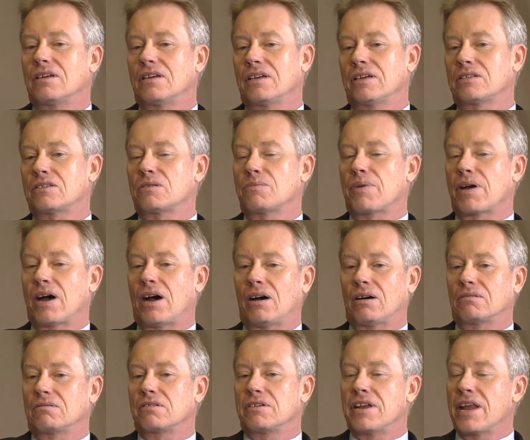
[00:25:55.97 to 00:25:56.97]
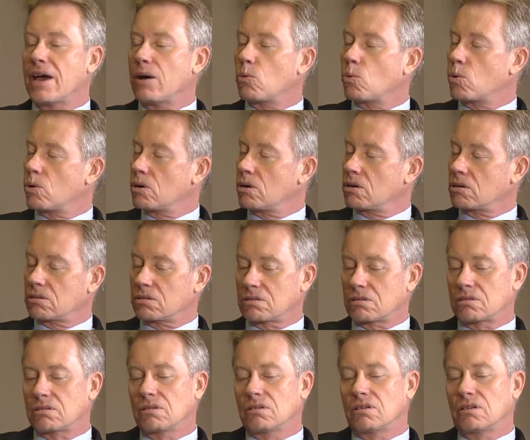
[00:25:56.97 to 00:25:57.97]
it's about
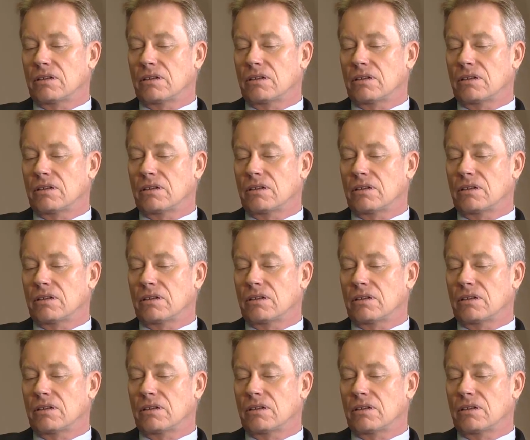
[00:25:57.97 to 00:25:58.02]
networks,